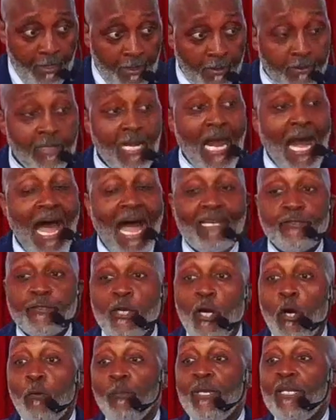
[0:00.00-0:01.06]
God
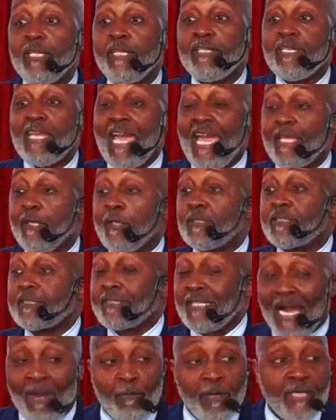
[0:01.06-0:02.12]
told me to tell you
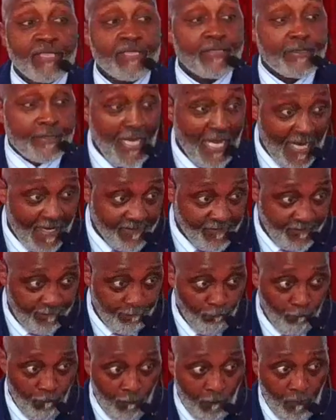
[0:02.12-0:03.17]
some of the stuff
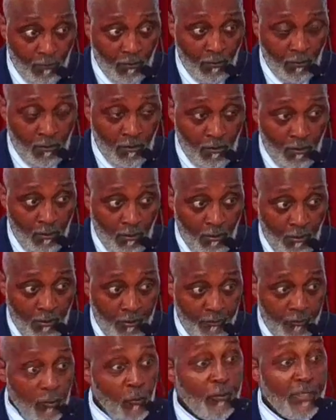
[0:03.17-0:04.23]
yeah.
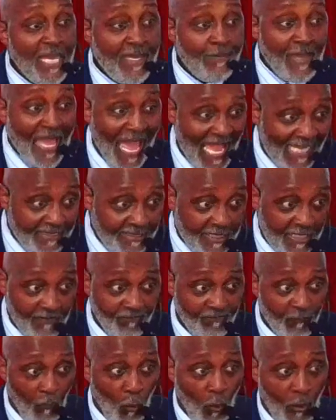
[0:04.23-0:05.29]
you keep asking
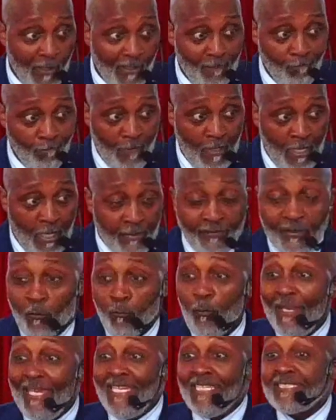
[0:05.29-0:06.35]
for. The
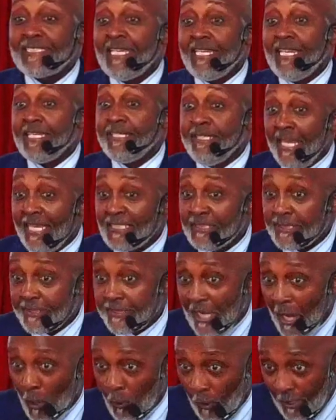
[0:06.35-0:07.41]
reason it didn't
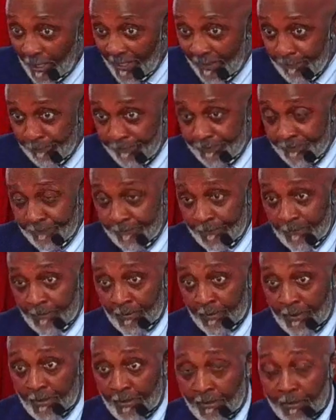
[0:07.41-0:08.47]
show up,
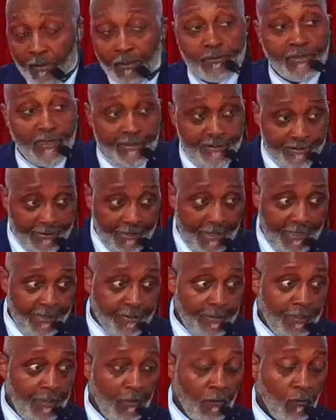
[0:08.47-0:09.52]
because he
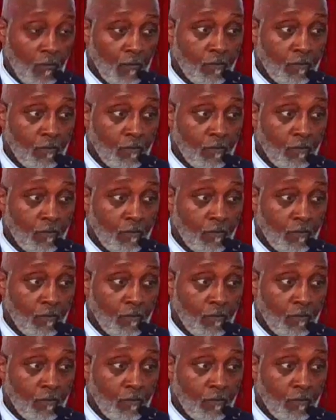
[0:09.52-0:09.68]
said no.